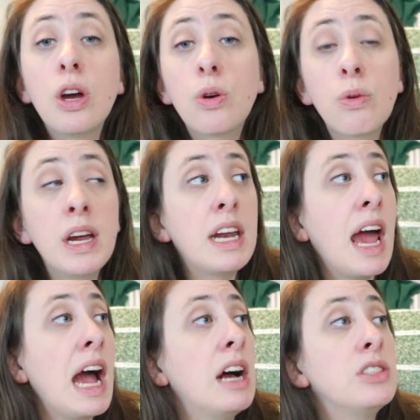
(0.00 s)

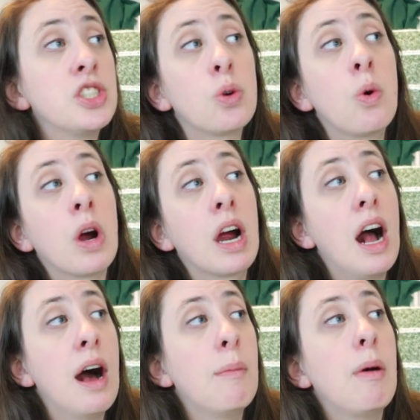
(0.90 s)
greenhouse or
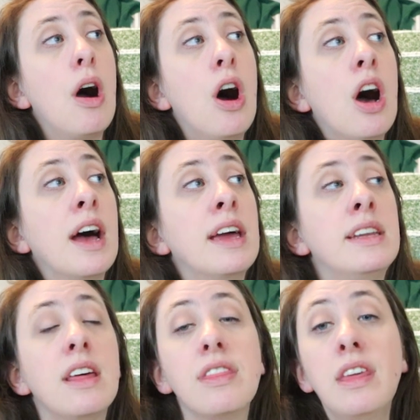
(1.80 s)
up
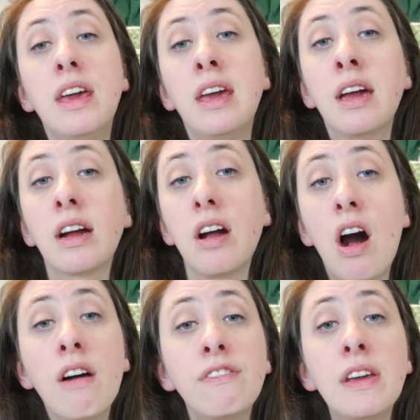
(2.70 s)
on the
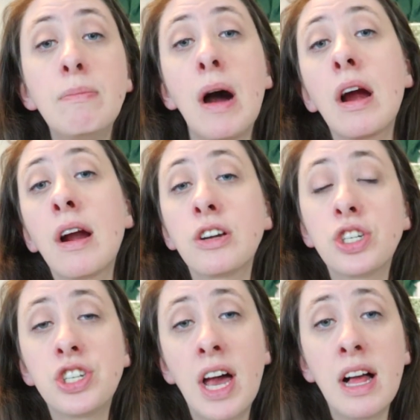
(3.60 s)
coffee bar
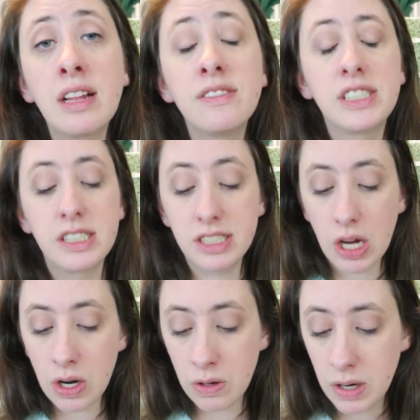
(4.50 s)
shelves.
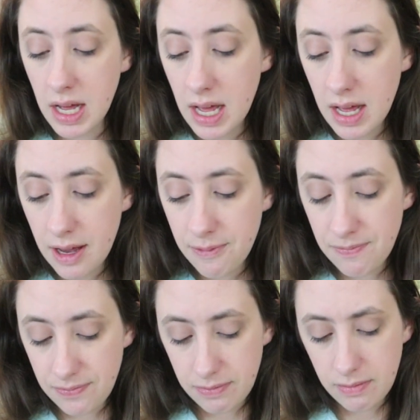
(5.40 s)
So,
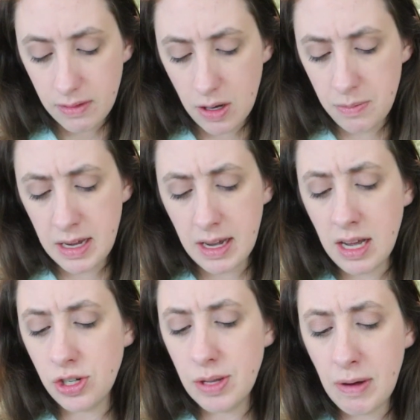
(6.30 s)
oh my
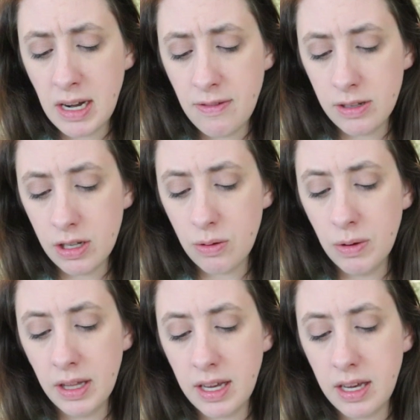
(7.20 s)
gosh, they might even look
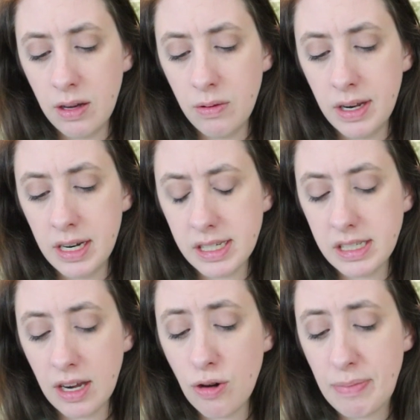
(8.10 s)
really cute in a
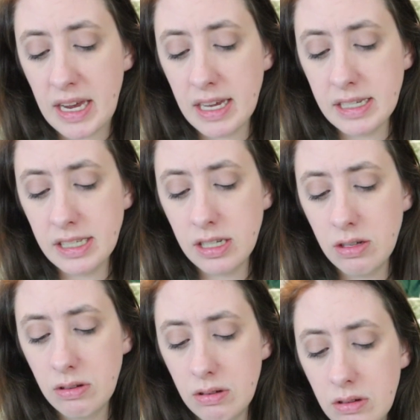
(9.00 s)
centerpiece.
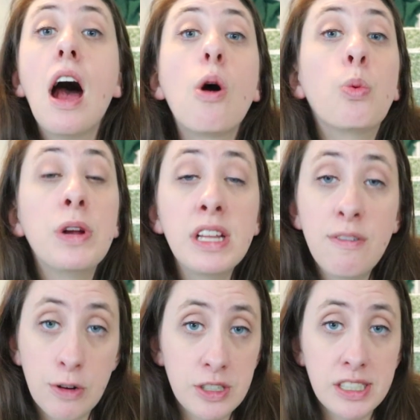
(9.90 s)
Really
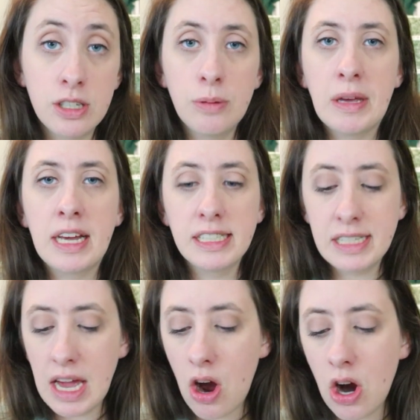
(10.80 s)
versatile because
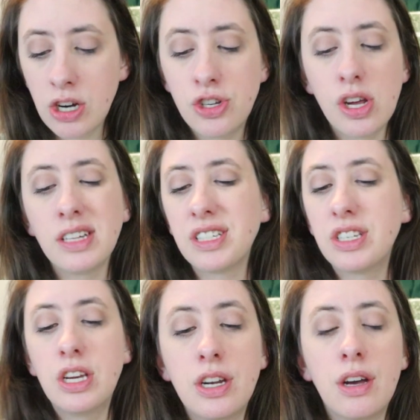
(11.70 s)
they are just,
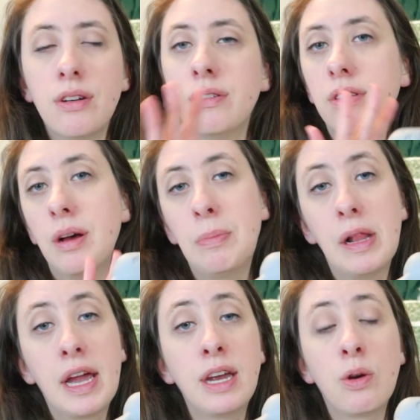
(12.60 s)
know, a
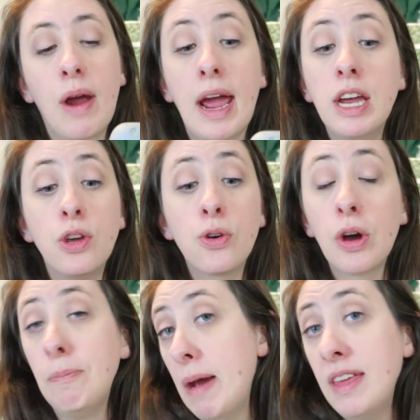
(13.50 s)
plain gray. You
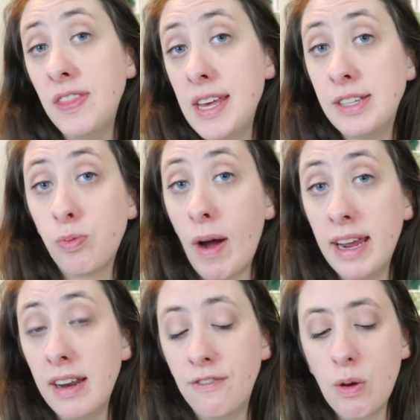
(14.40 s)
could paint these
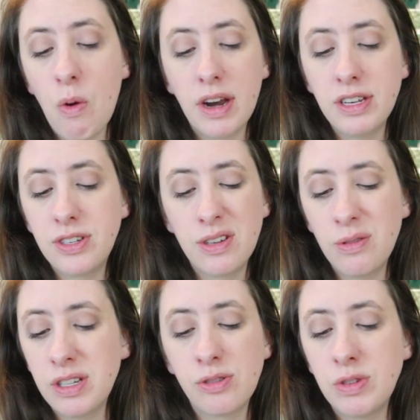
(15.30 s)
white if you wanted
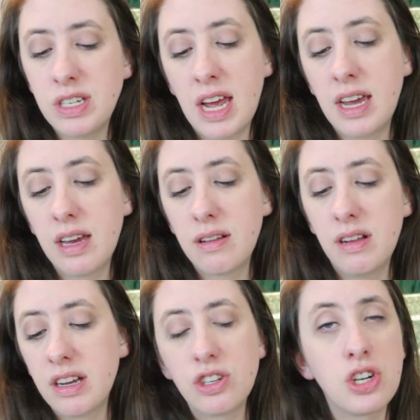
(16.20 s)
to. This would take
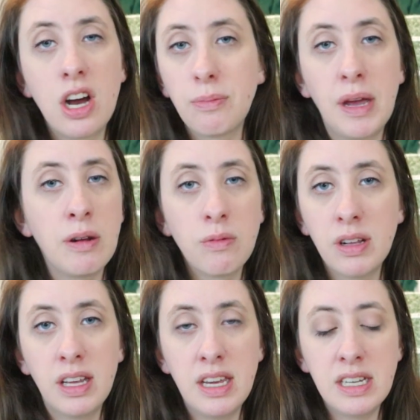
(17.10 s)
like a chalk paint
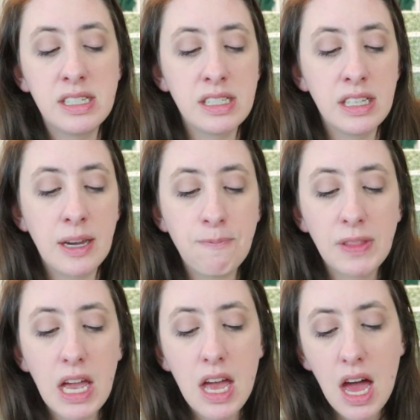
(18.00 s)
really easily.
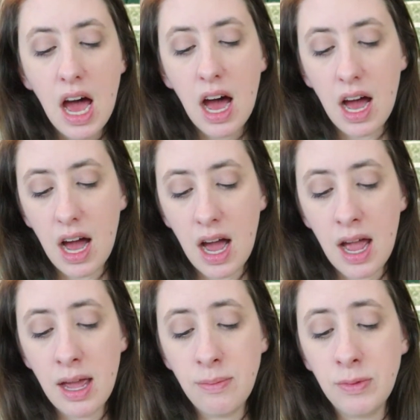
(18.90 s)

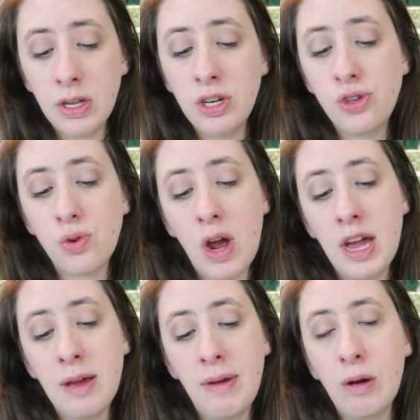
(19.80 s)
I'm gonna
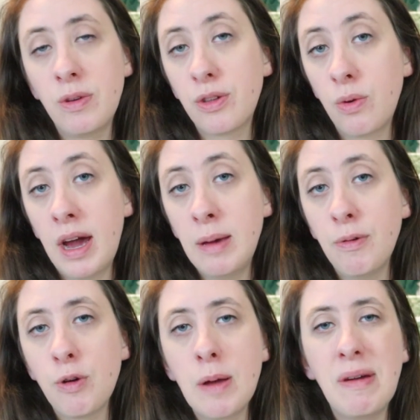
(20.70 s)
try them out with gray
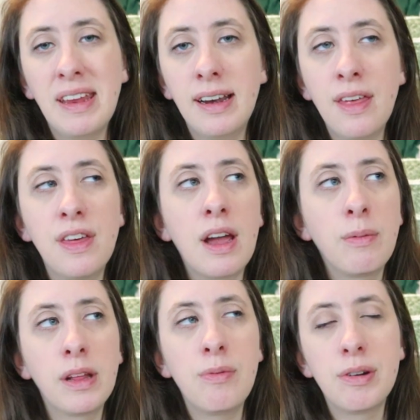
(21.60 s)
before I paint anything. I
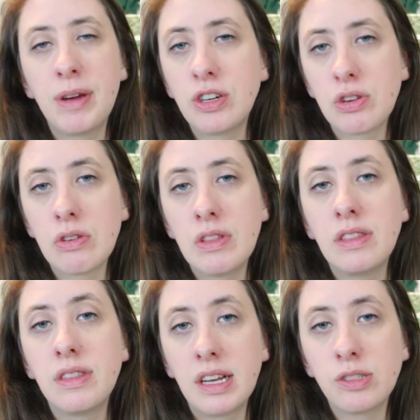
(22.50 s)
really want to make sure
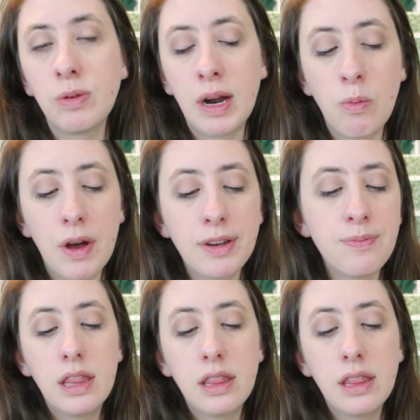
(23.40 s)
that that's what I want.